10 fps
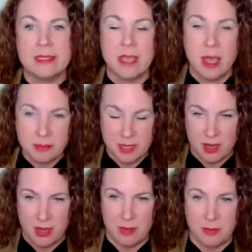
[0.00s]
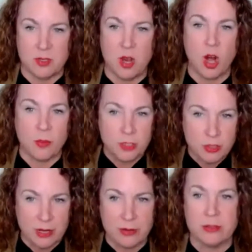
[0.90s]
sometimes
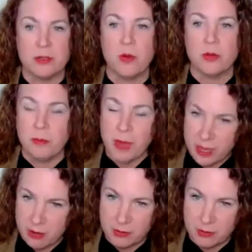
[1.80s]
arbitrators or the panel